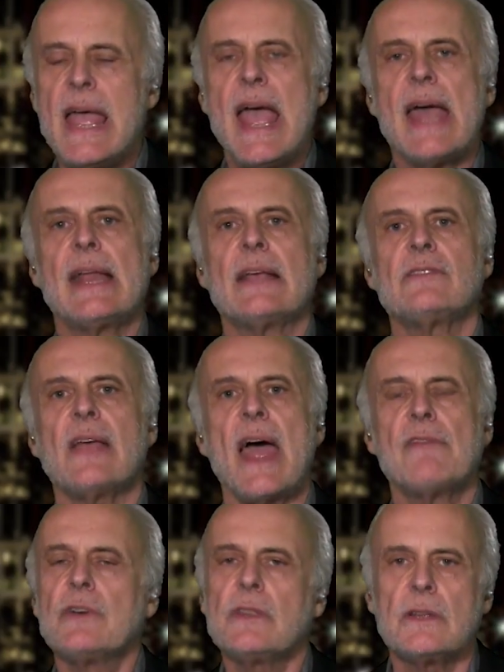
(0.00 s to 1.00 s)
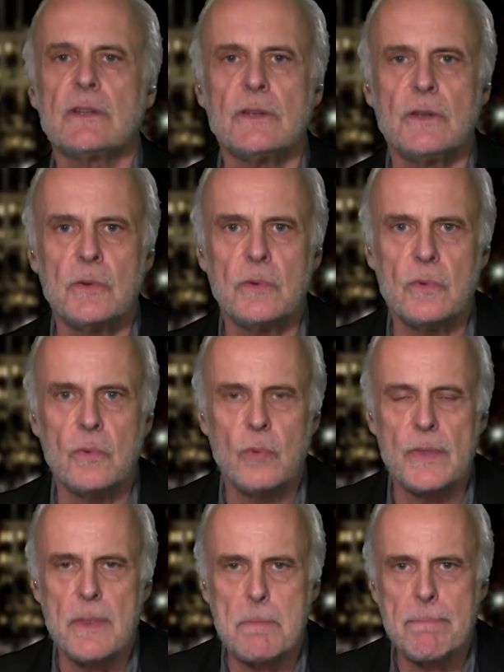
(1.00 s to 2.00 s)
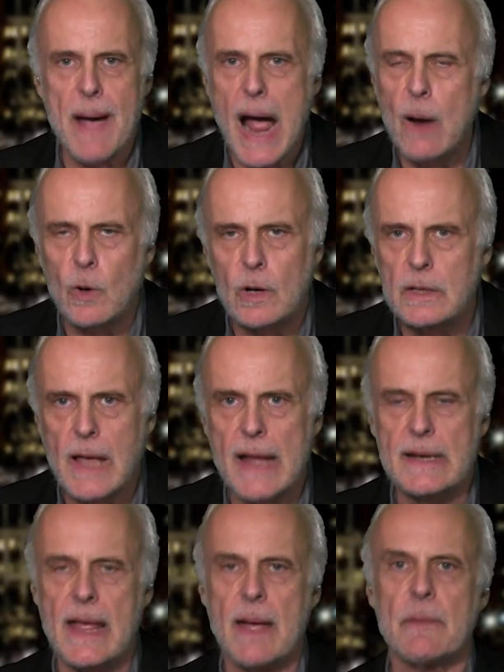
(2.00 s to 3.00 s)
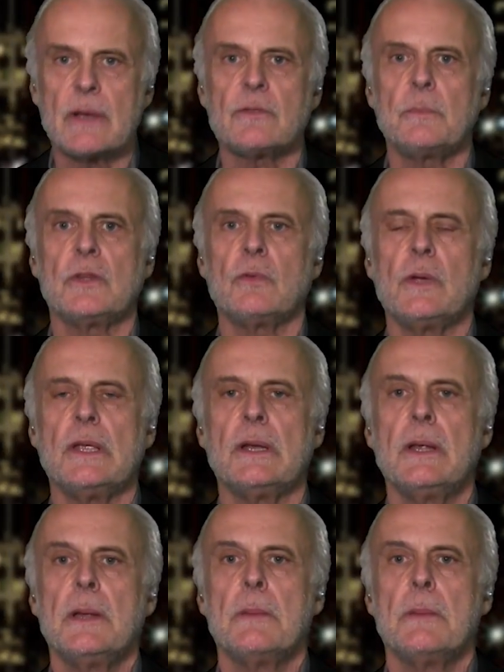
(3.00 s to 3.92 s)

It has everything to do with the power dynamics between